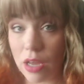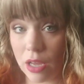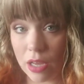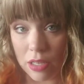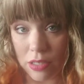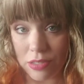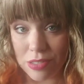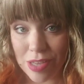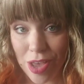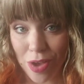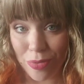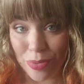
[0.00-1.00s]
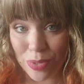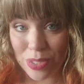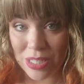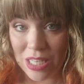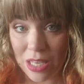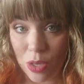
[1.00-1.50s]
and I will
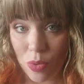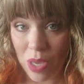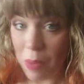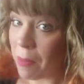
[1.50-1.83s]
see you